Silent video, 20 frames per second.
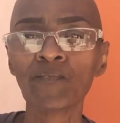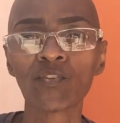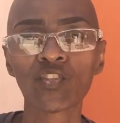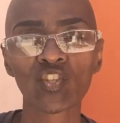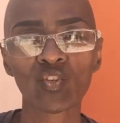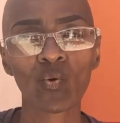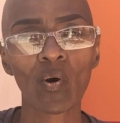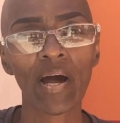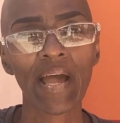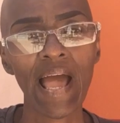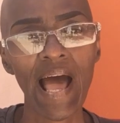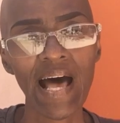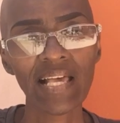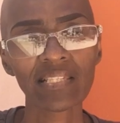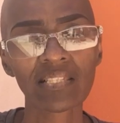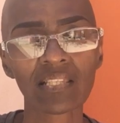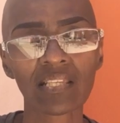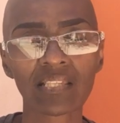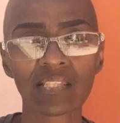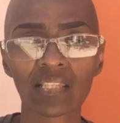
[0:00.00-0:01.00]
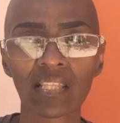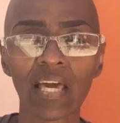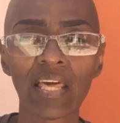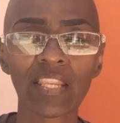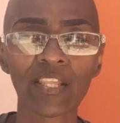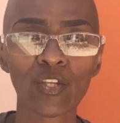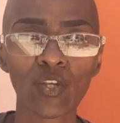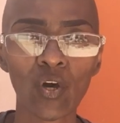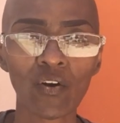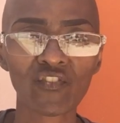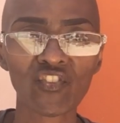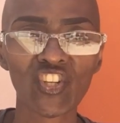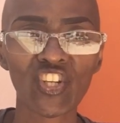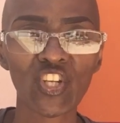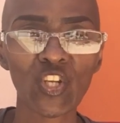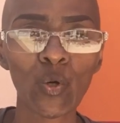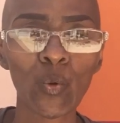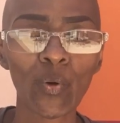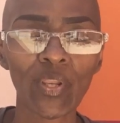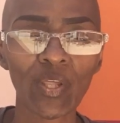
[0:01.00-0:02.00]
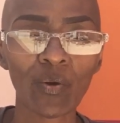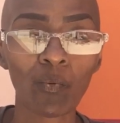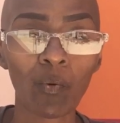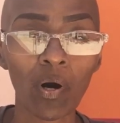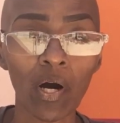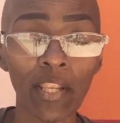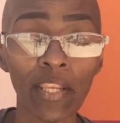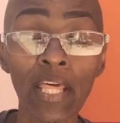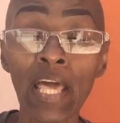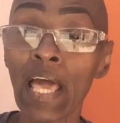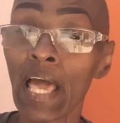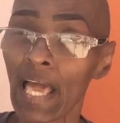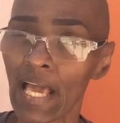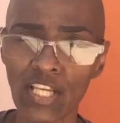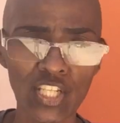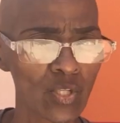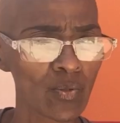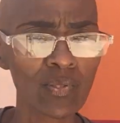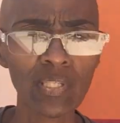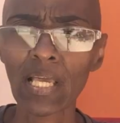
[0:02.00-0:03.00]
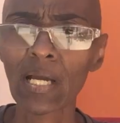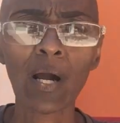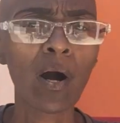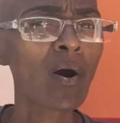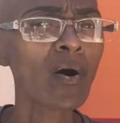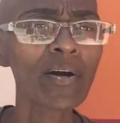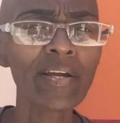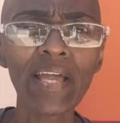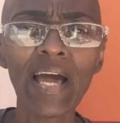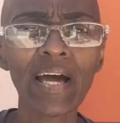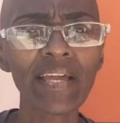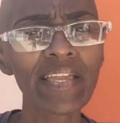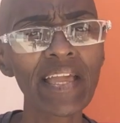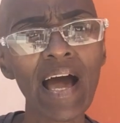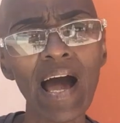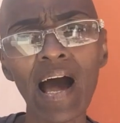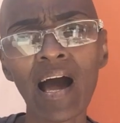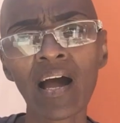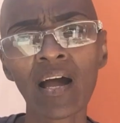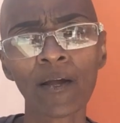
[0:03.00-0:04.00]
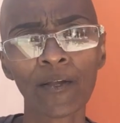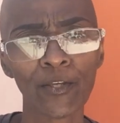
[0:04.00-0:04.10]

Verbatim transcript: So I asked this lady, you know, if she knew anyone, and she was like, oh yeah, yeah.